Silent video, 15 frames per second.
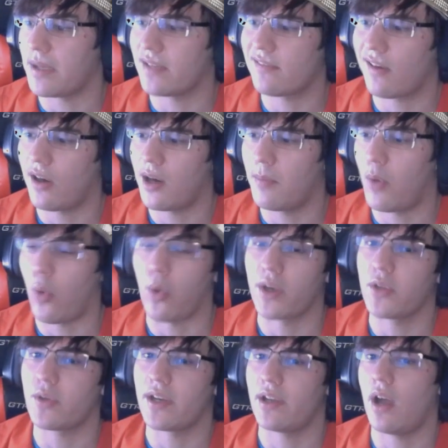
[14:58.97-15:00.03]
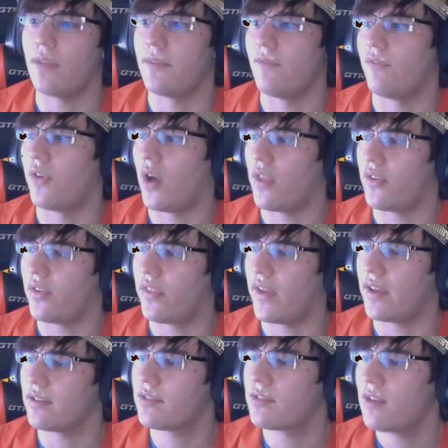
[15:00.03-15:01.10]
Charm, or you can cut them for other
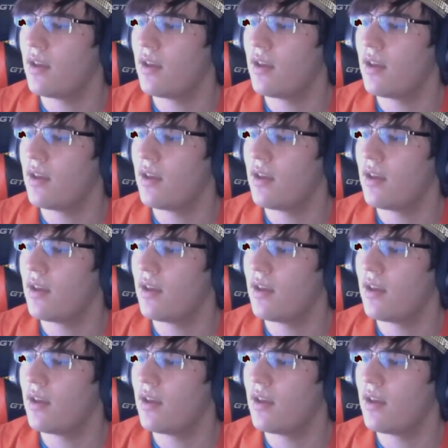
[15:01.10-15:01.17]
things.